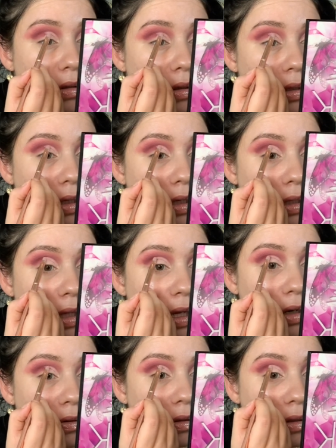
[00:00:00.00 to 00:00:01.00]
Like that
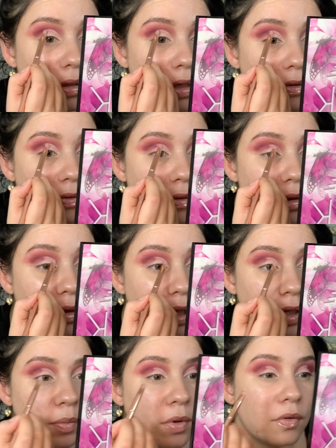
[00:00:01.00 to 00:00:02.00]
until I feel
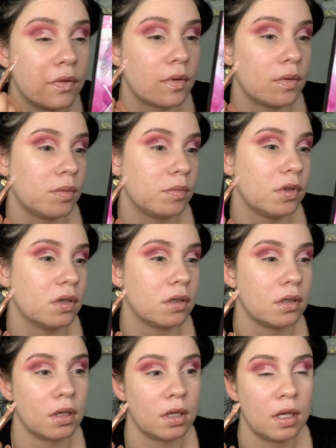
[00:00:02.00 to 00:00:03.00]
like both of them look
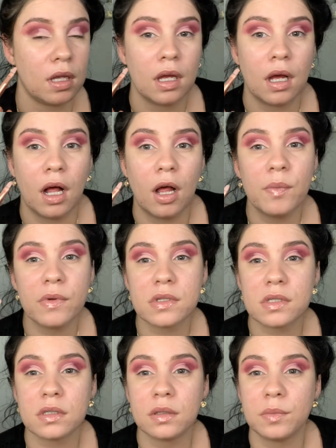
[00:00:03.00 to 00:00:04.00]

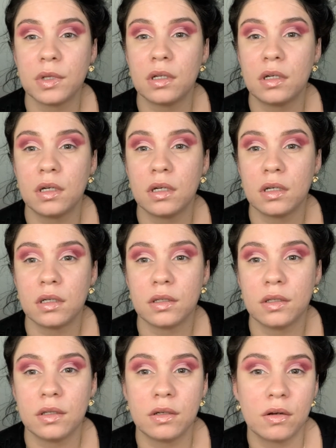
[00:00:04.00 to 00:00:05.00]
almost similar.
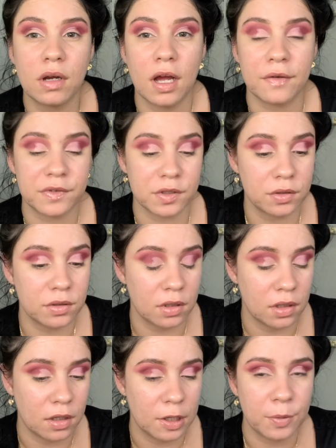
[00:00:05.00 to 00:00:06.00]
You don't have to
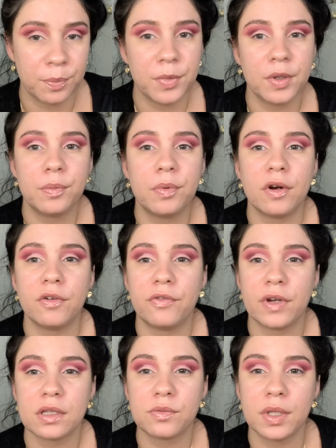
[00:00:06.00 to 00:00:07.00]
be
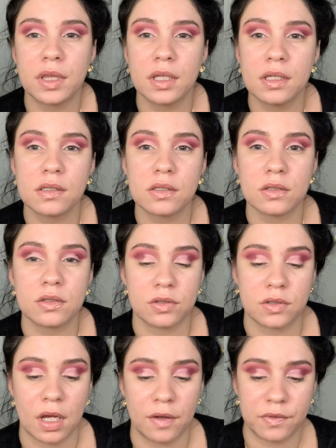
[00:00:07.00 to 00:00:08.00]
perfect with this, you
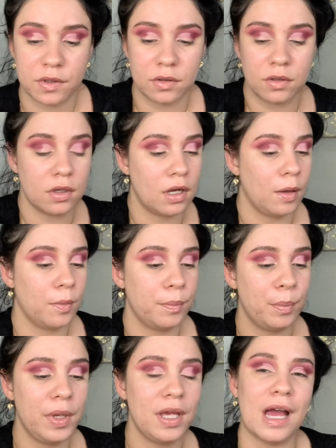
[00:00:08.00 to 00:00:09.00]
just have to
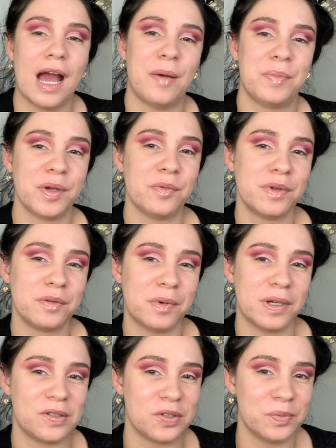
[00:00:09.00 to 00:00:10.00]
be happy with
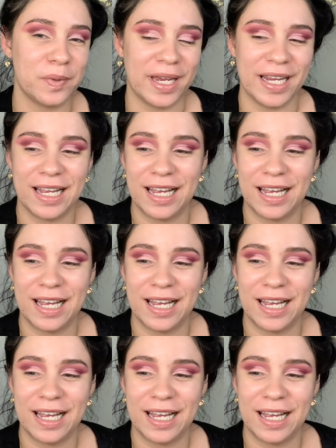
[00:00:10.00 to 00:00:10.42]
what you make.